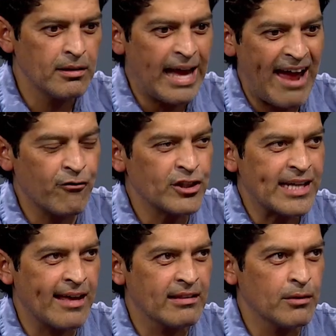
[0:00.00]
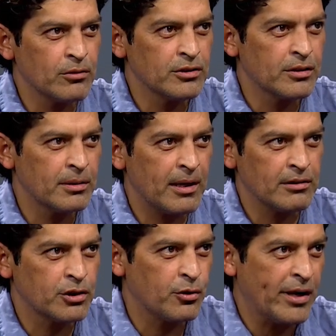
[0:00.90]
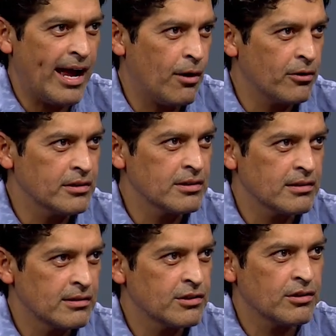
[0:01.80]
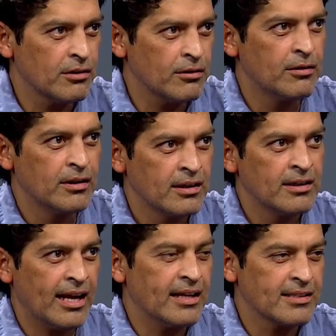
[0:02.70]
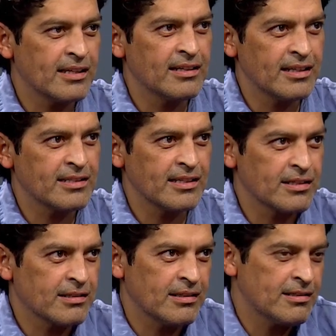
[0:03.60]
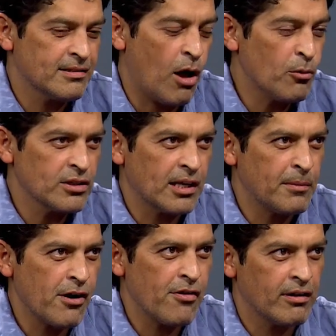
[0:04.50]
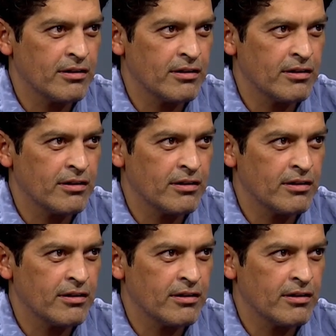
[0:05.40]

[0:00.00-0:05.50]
average athlete will do it in about 3 hours. So yeah, it's almost like a marathon.